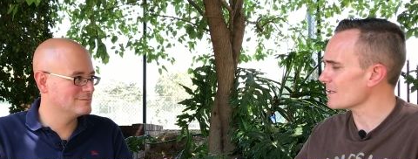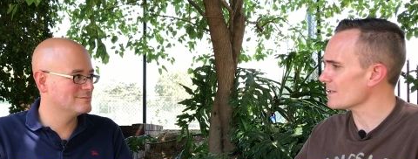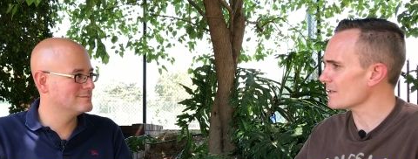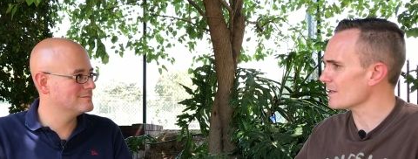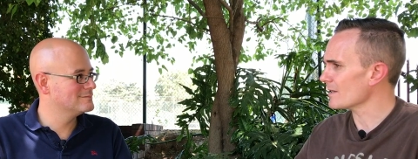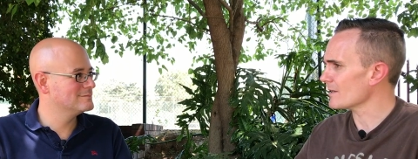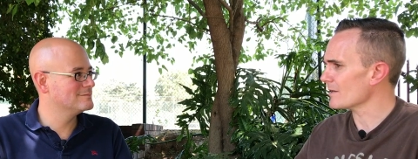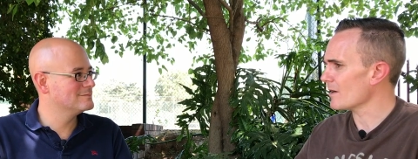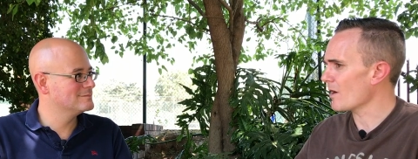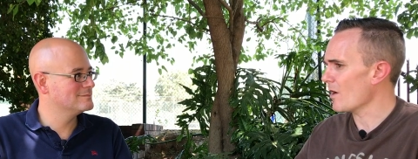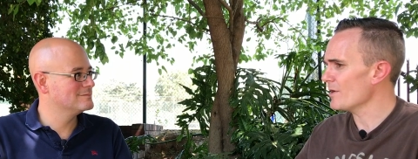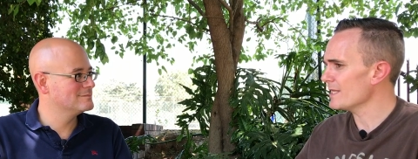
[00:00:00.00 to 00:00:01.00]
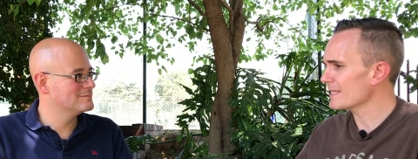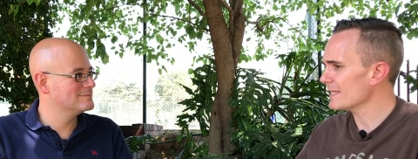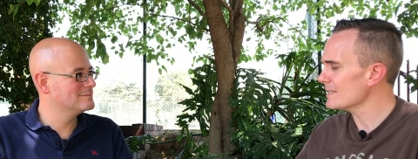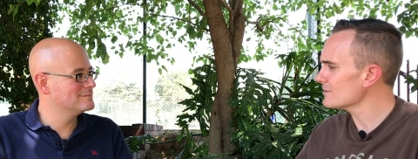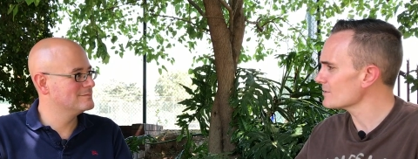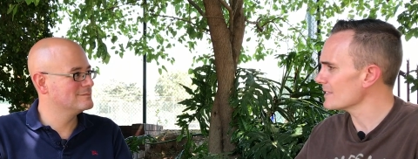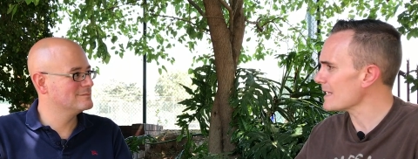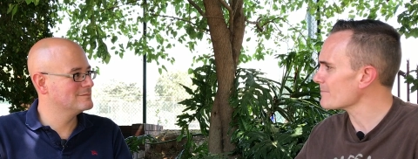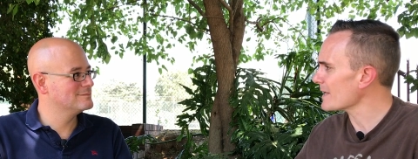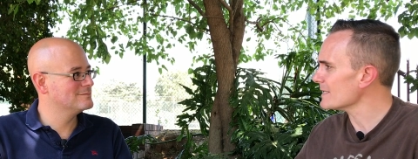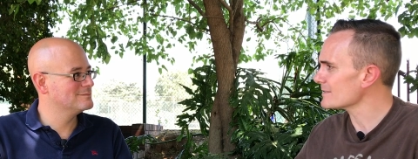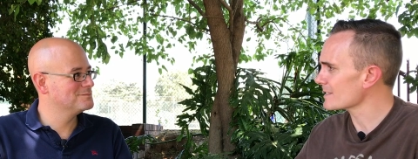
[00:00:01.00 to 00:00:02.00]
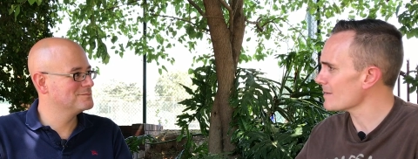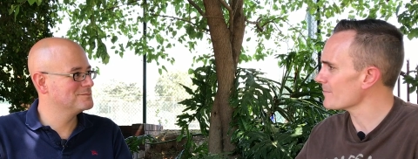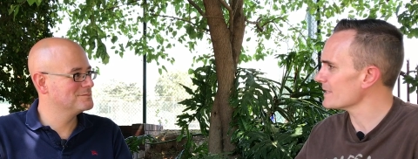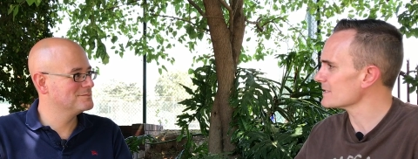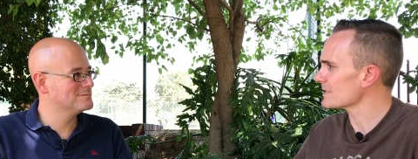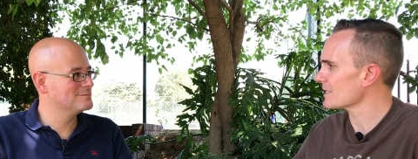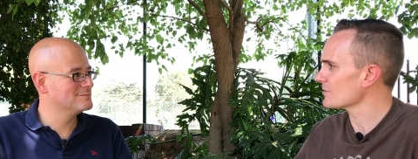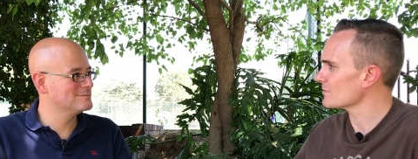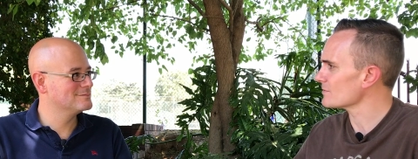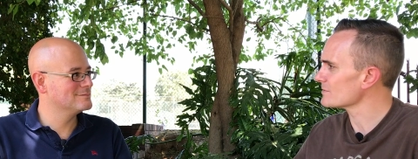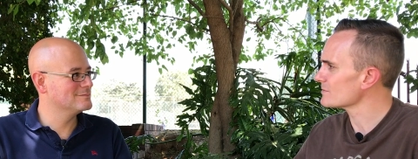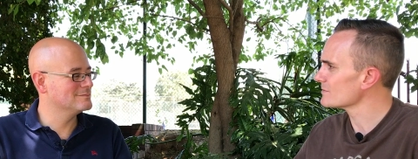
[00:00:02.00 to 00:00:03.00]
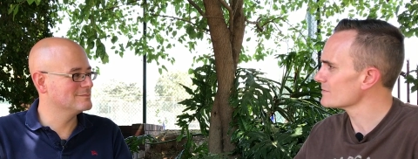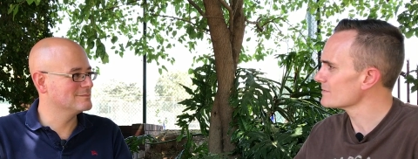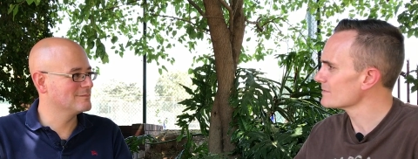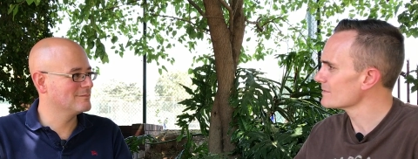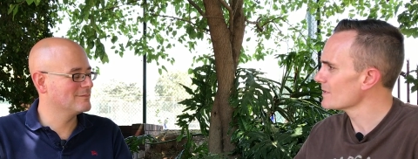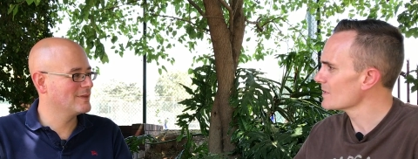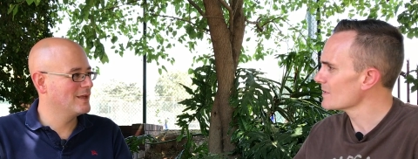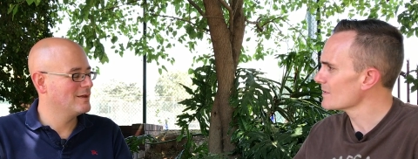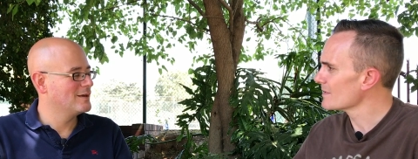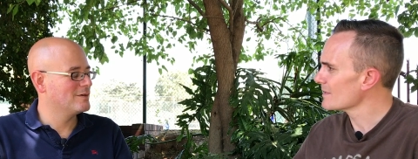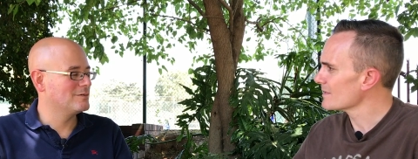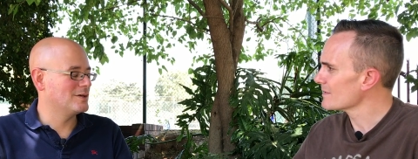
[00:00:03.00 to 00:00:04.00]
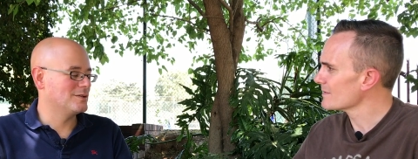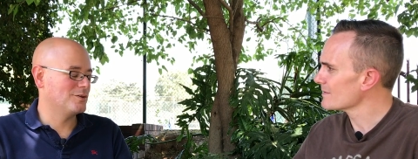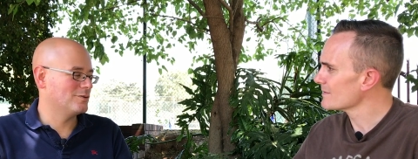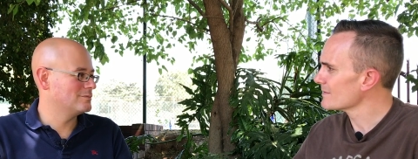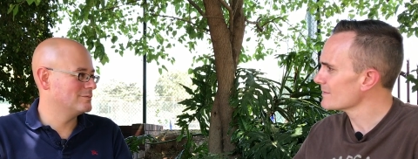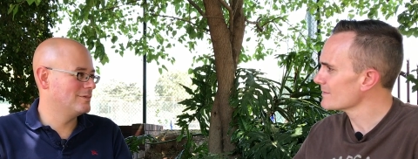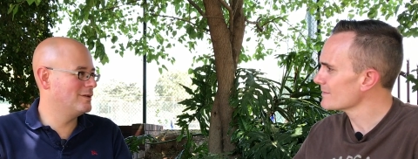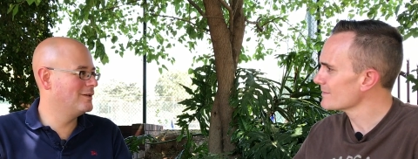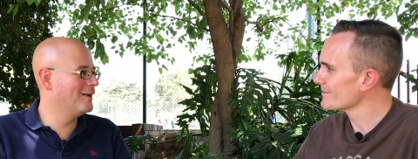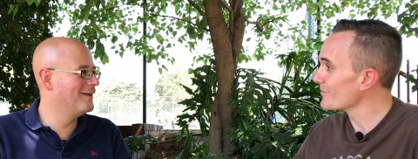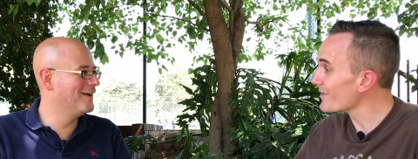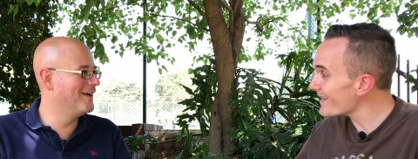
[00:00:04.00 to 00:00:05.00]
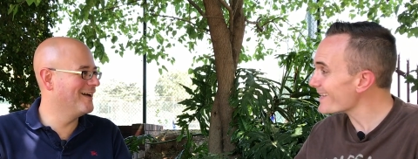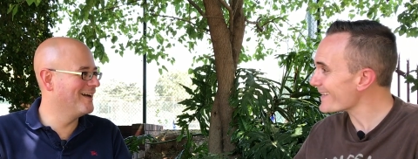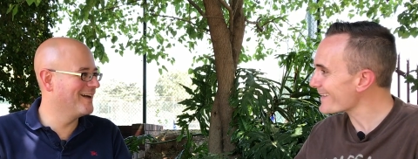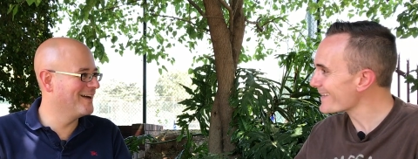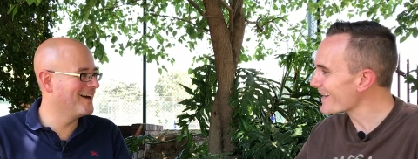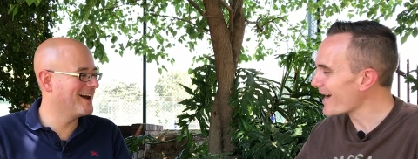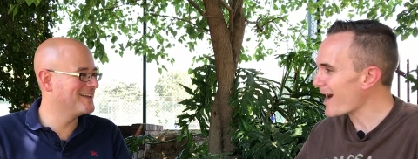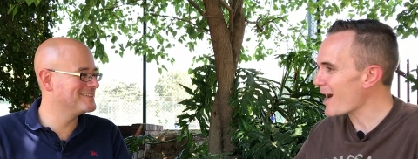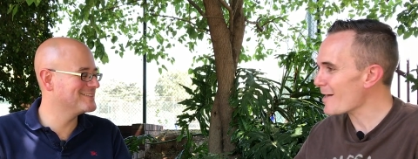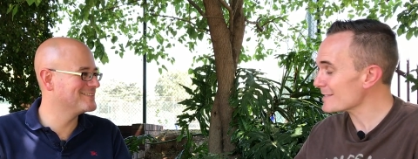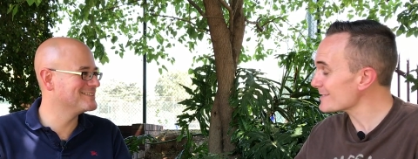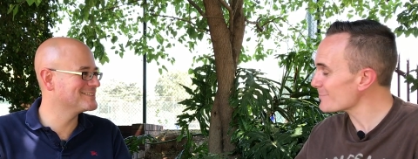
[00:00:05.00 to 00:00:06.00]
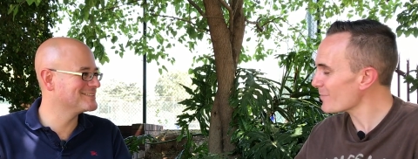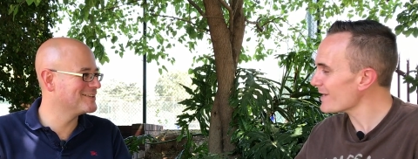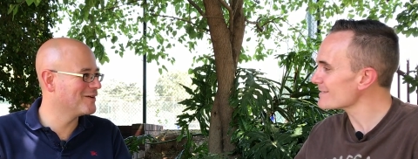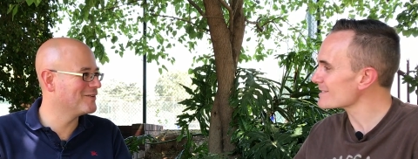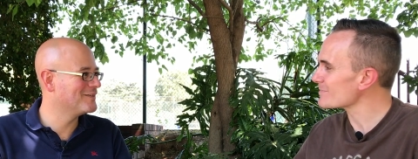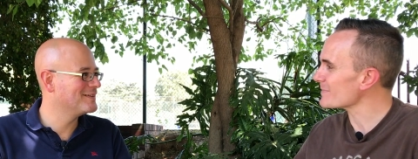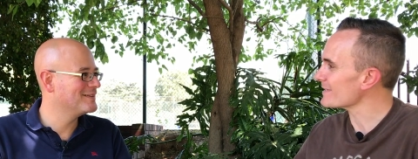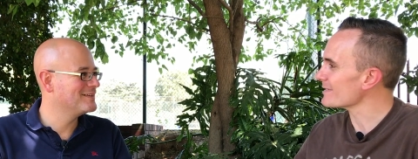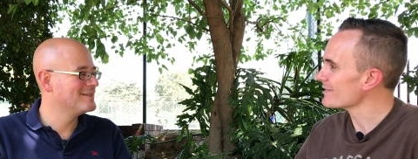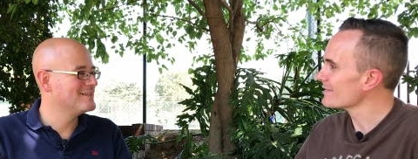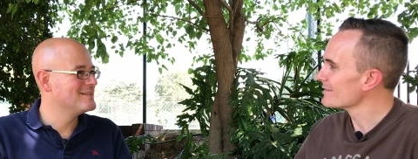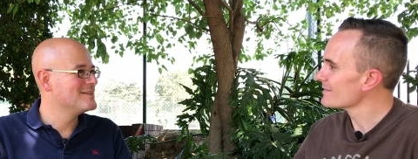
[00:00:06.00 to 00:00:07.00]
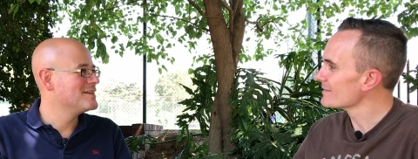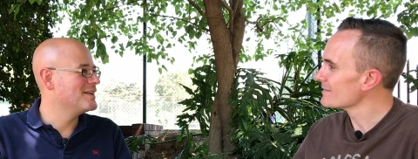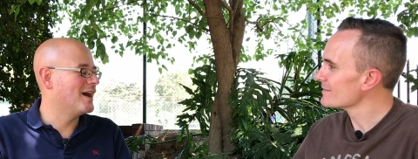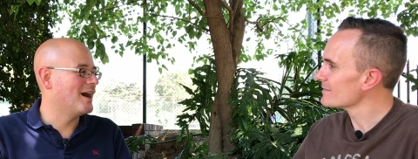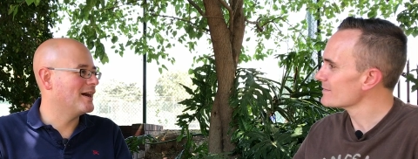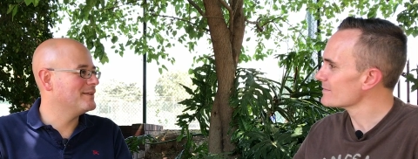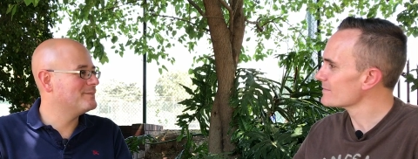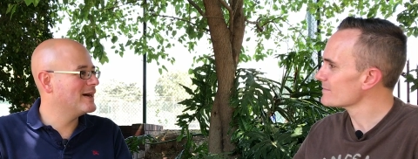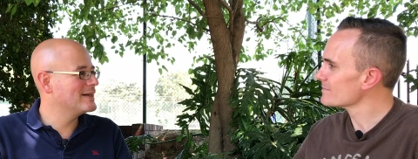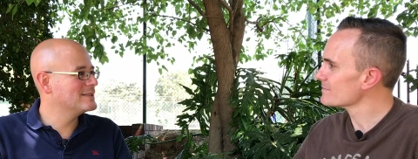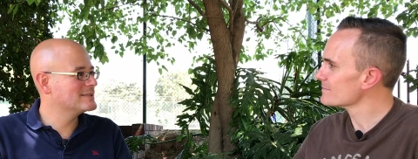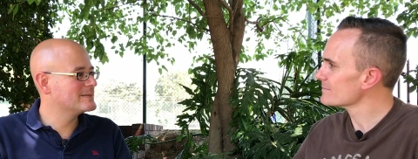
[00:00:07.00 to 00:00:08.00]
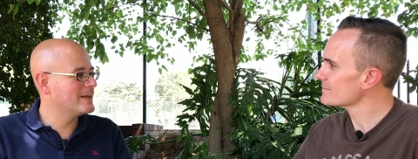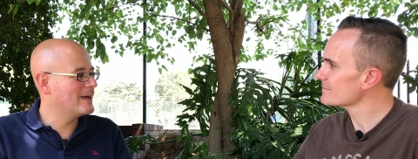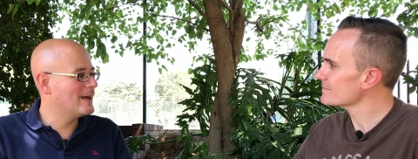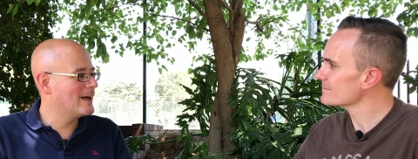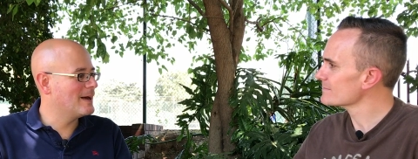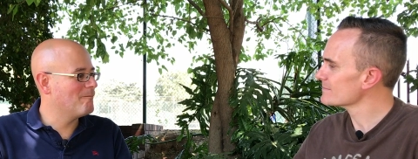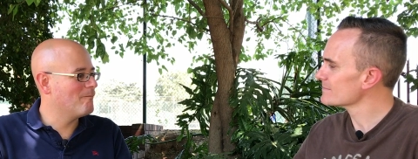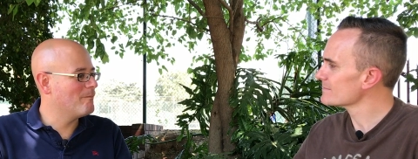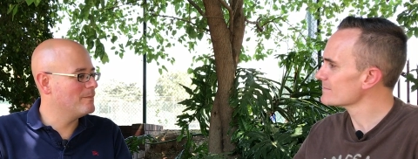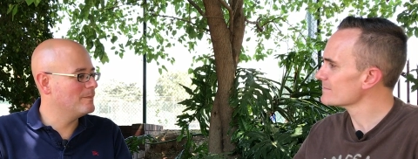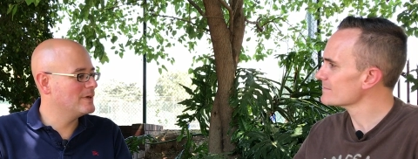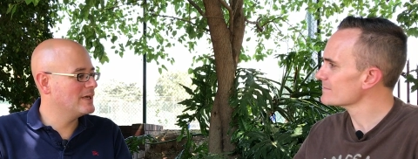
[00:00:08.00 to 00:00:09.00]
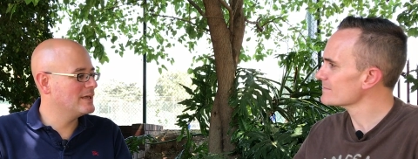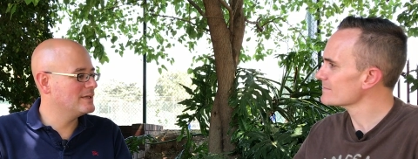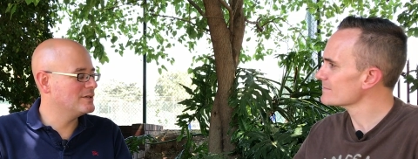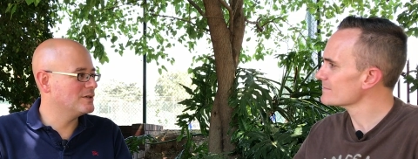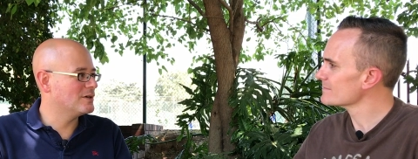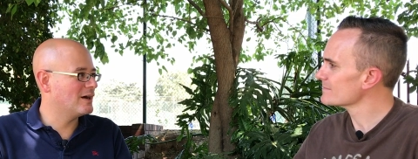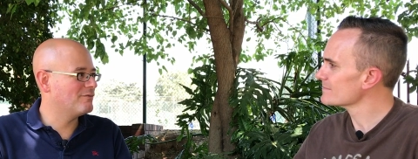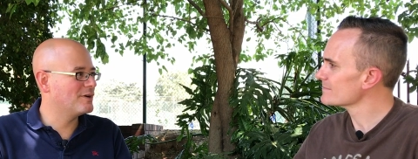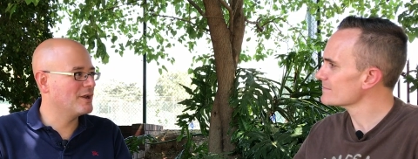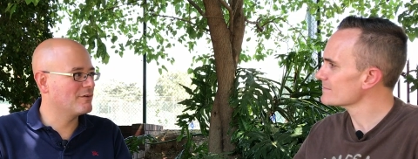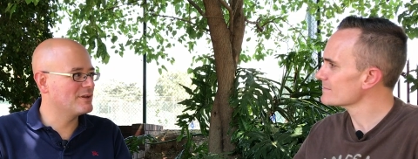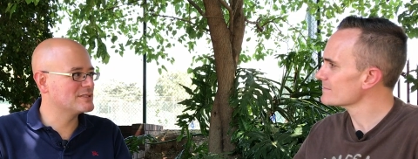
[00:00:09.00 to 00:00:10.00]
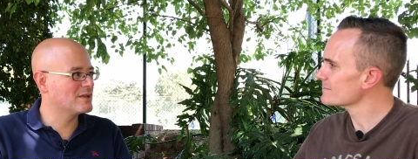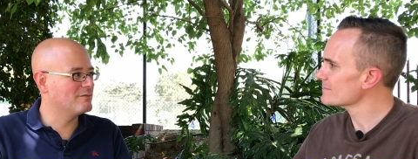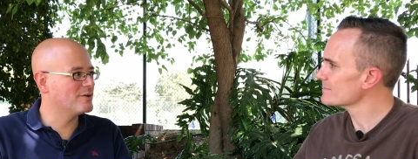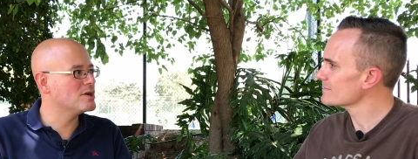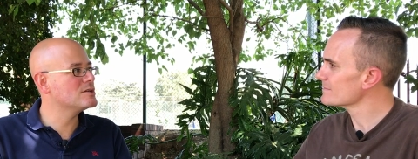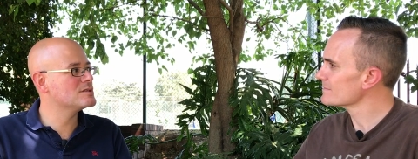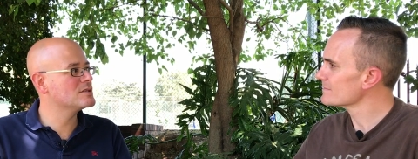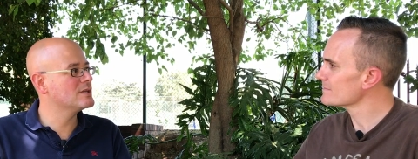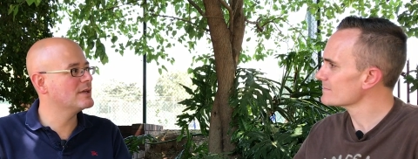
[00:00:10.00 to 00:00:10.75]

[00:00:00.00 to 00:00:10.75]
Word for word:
Speaker 1: are only keen to lend money to companies like yours. Well, no. Really?
Speaker 2: Answer is no. It surprises me. Yeah, banks, are very risk averse.